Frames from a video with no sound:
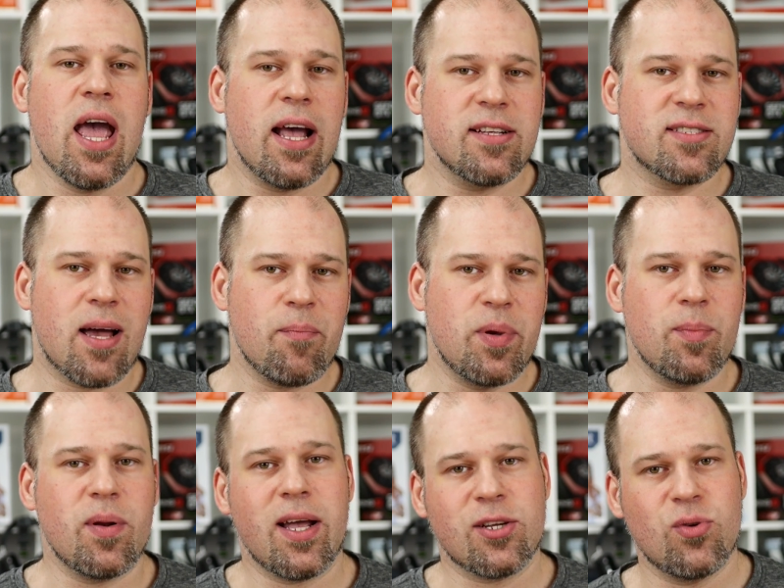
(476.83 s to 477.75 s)
And some
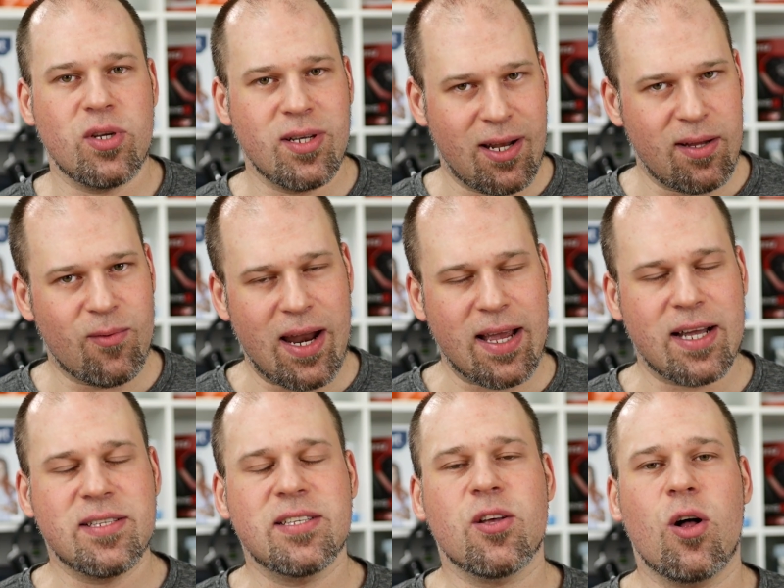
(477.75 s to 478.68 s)
people actually, like
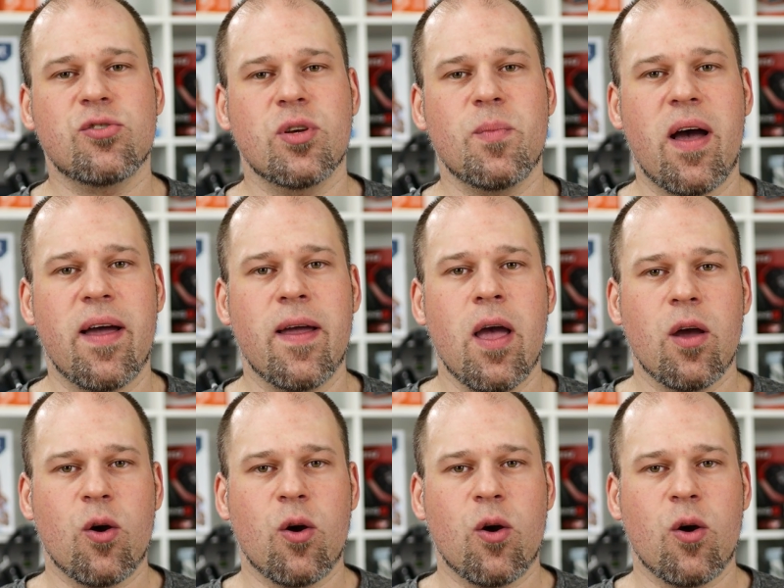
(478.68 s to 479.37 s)
I did also in my